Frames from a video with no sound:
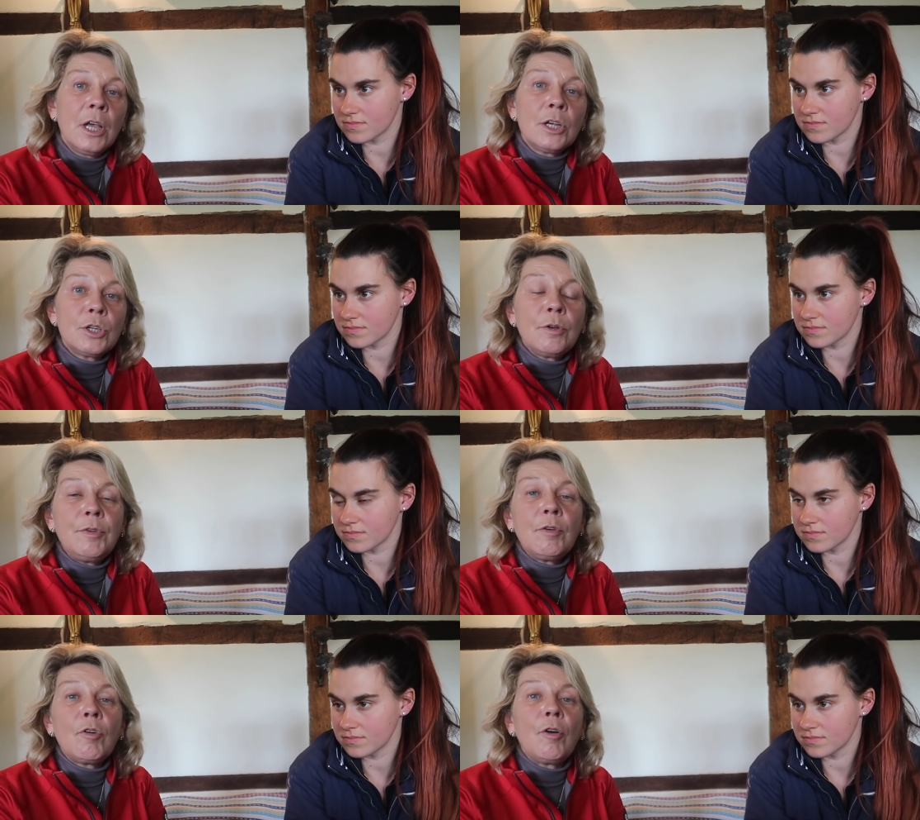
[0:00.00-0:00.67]
Speaker 1: So
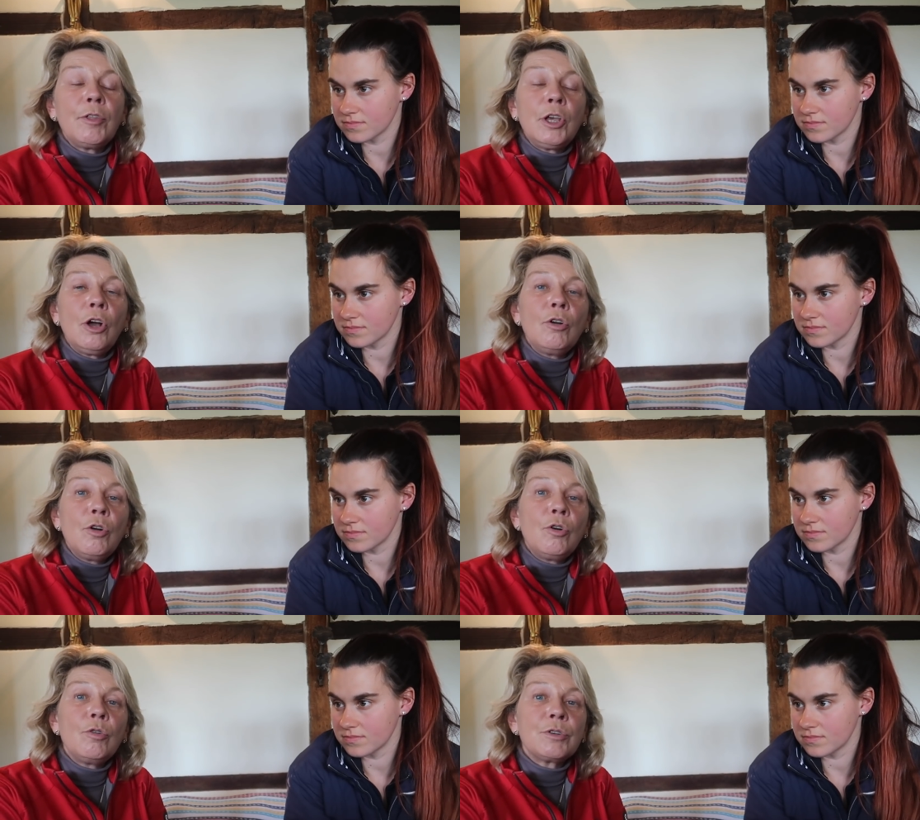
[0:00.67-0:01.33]
if you've got the
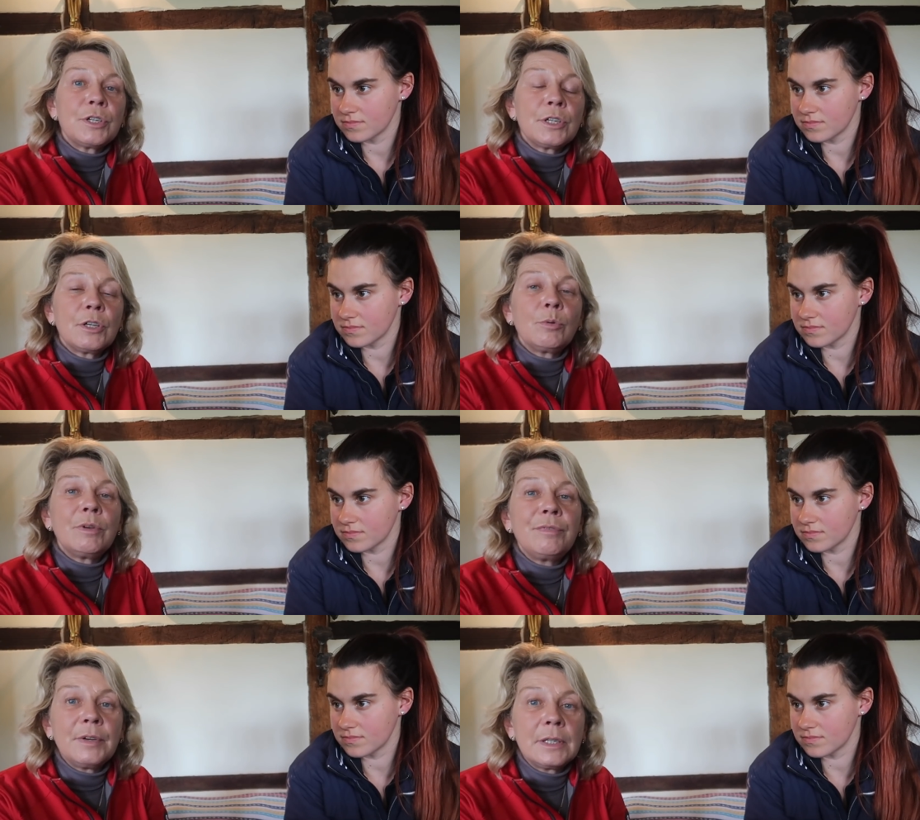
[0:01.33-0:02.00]
young horses that
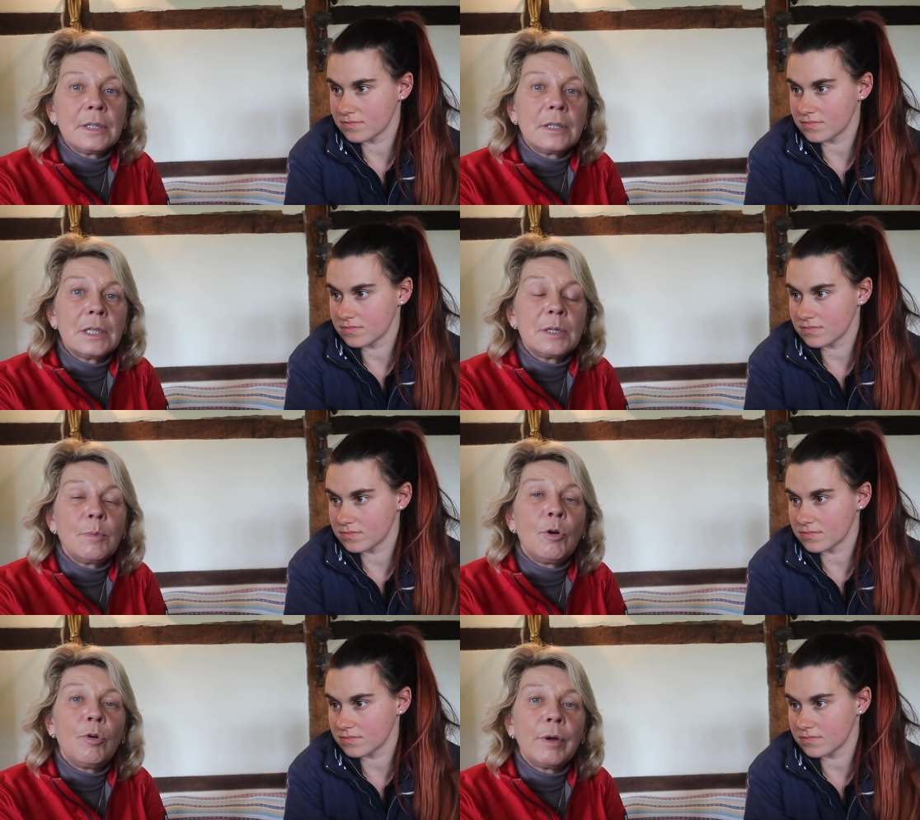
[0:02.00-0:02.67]
we fitted this
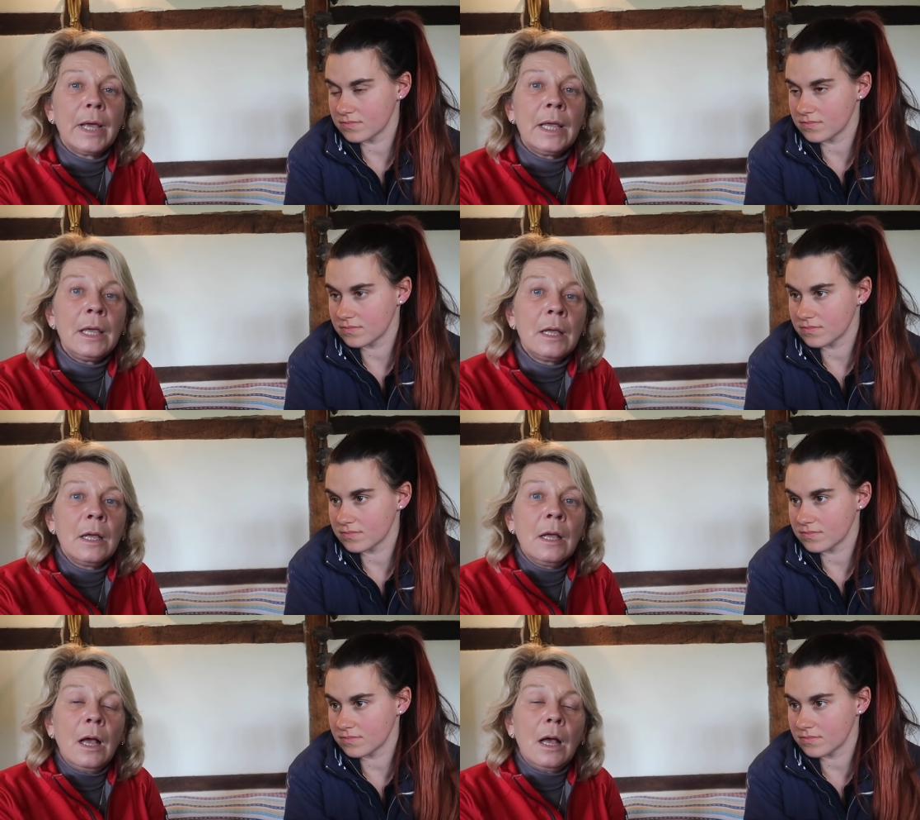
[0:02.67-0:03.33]
morning,
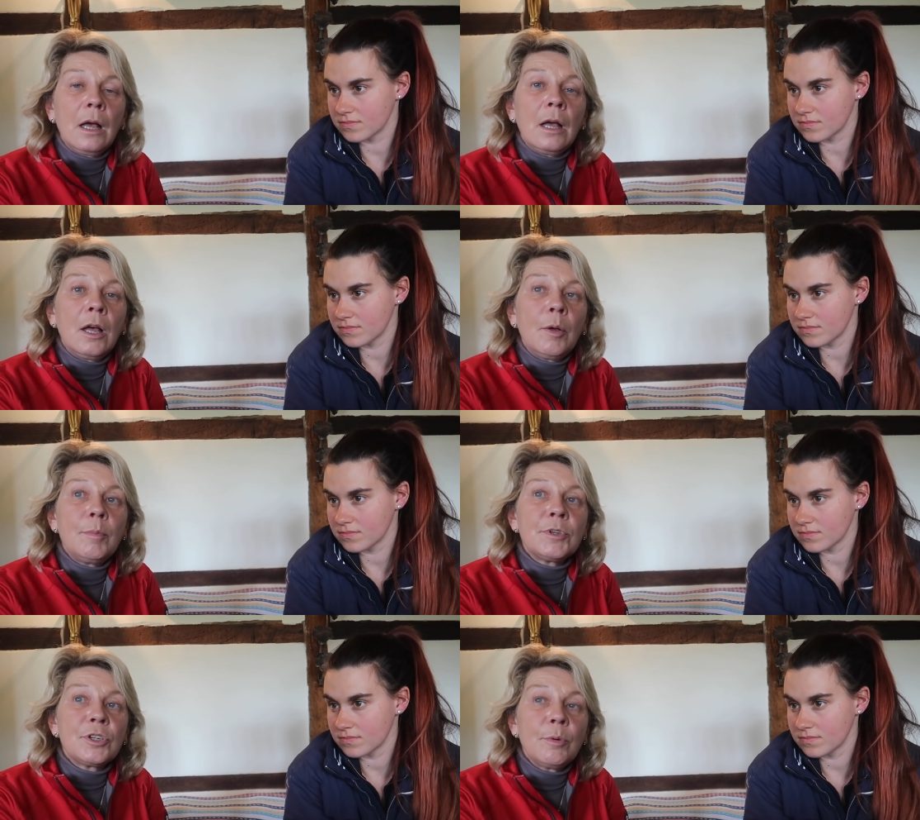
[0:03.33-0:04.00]

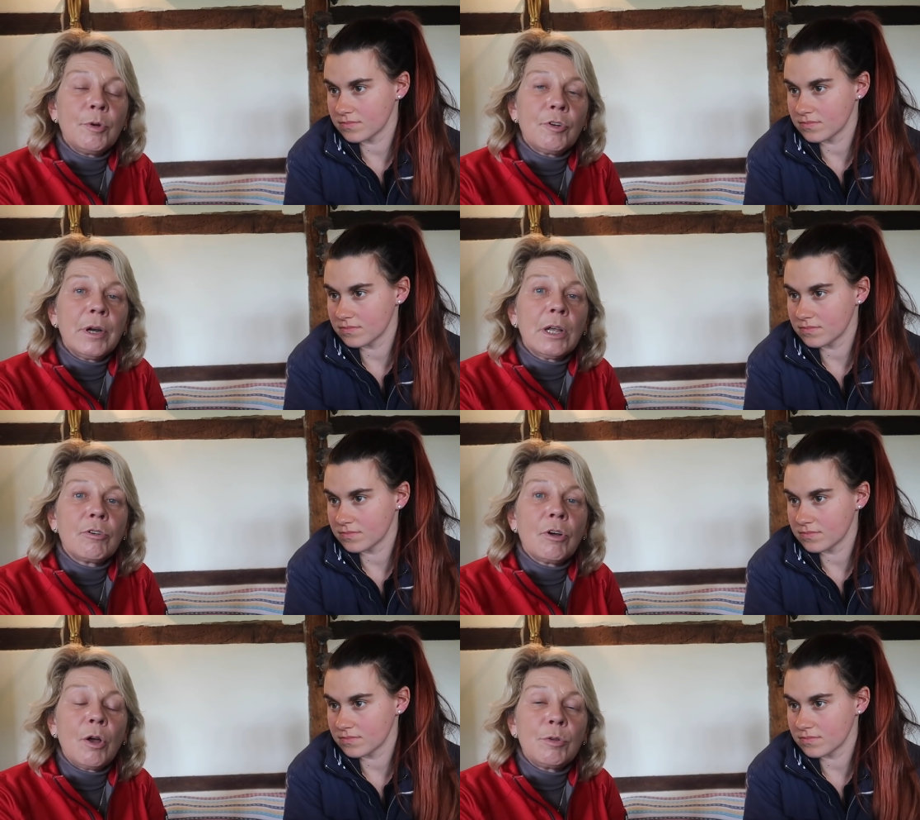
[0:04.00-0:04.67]
um, some are in a
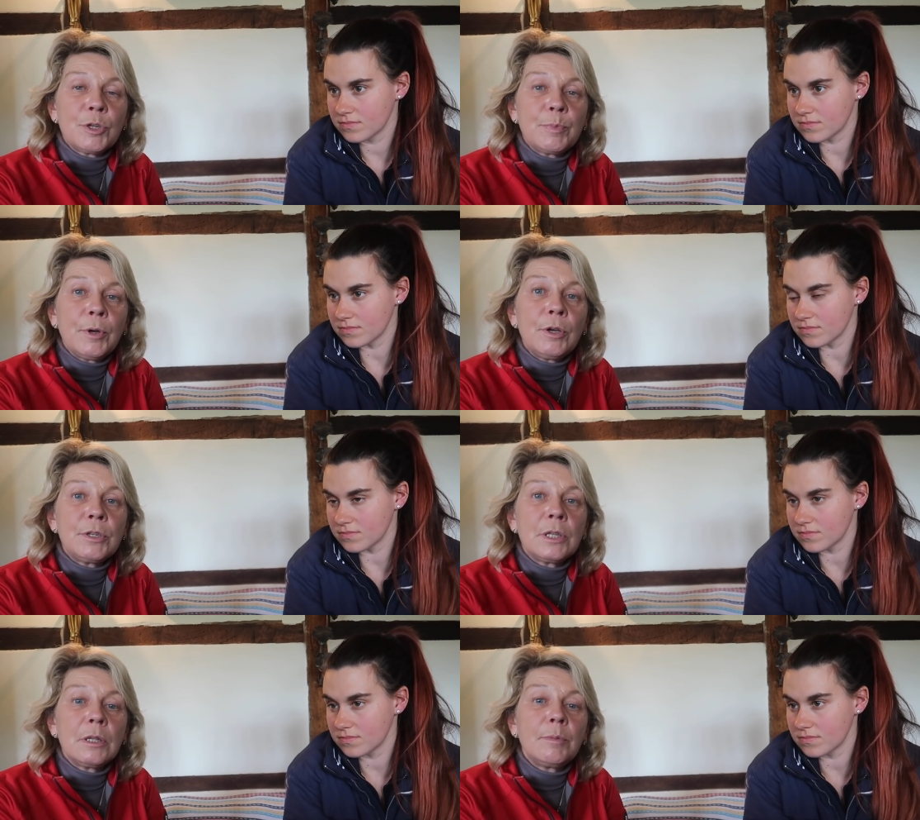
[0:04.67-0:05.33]
growth
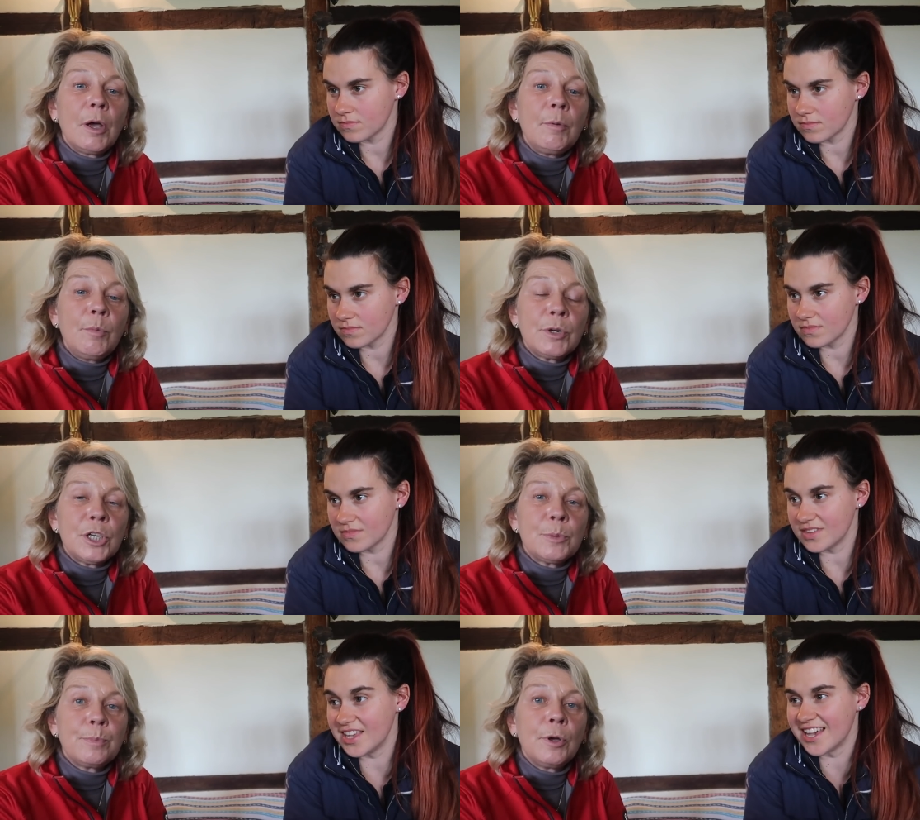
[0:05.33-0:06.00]
spurt at the moment,
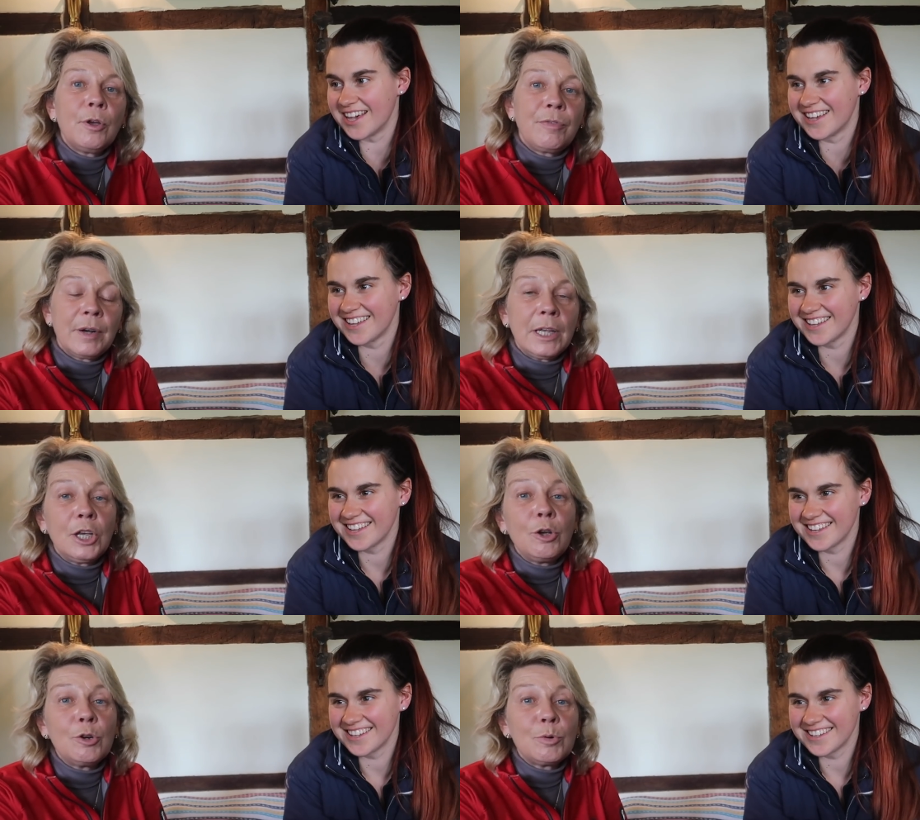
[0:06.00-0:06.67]
which is yeah. perfectly
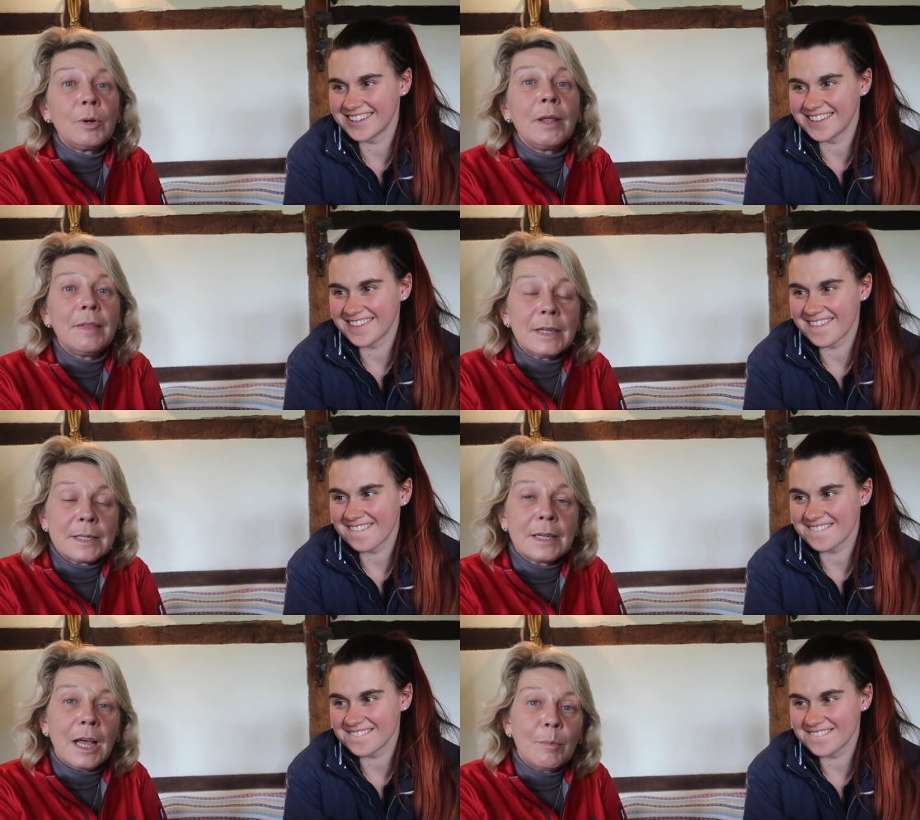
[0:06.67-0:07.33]
usual at
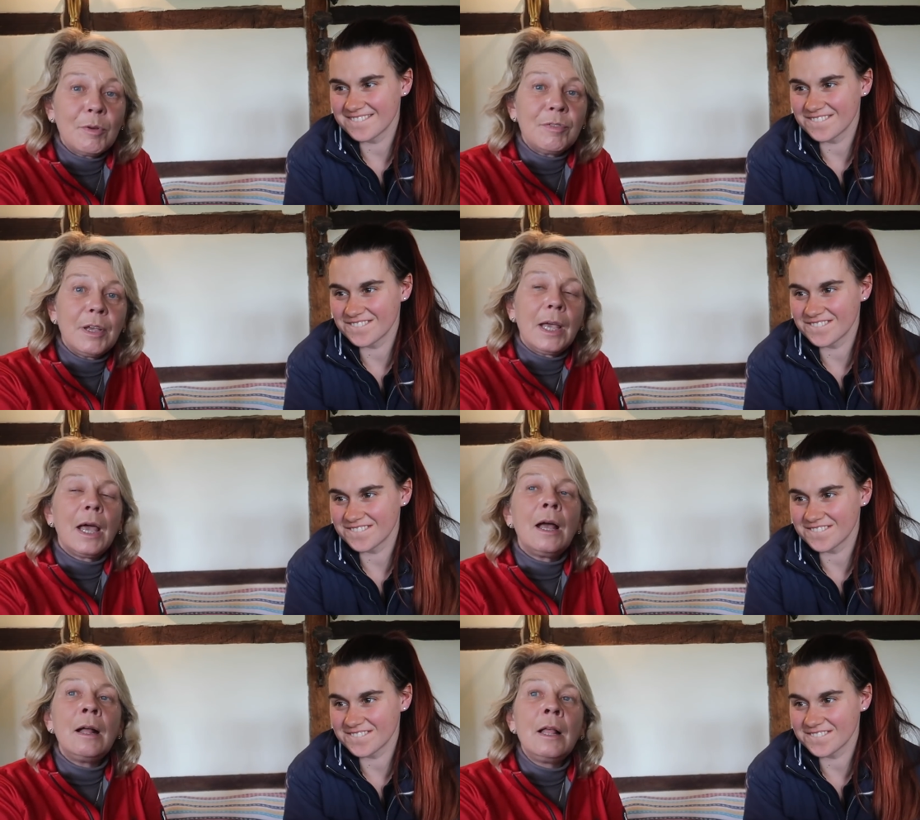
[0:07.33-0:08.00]
this time of
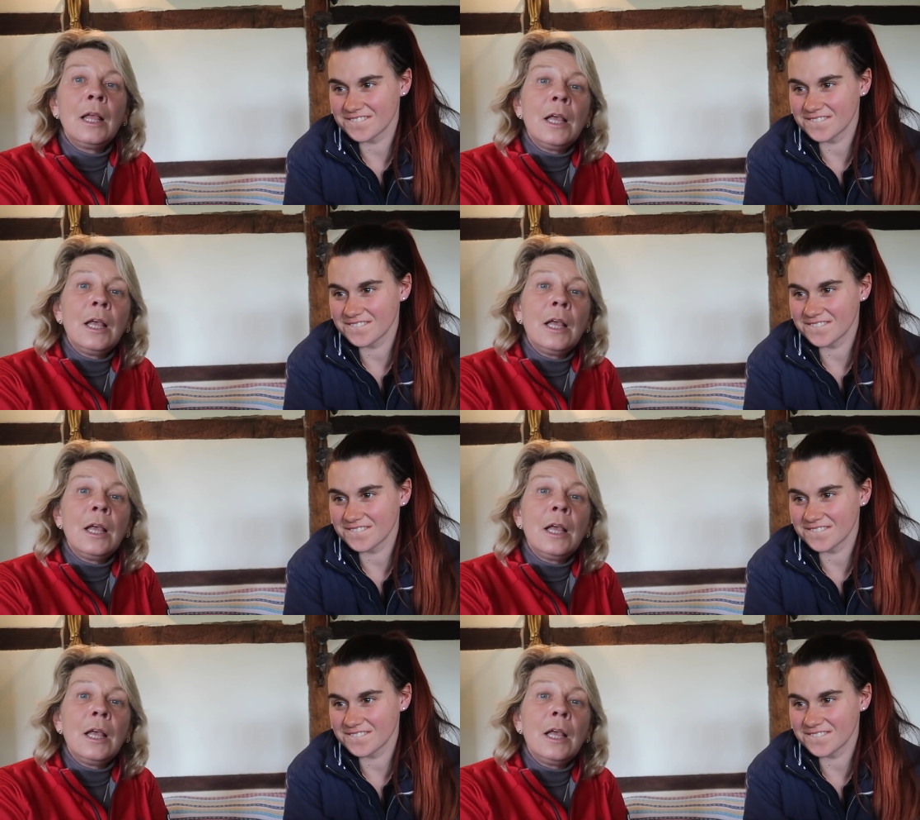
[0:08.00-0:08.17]
year.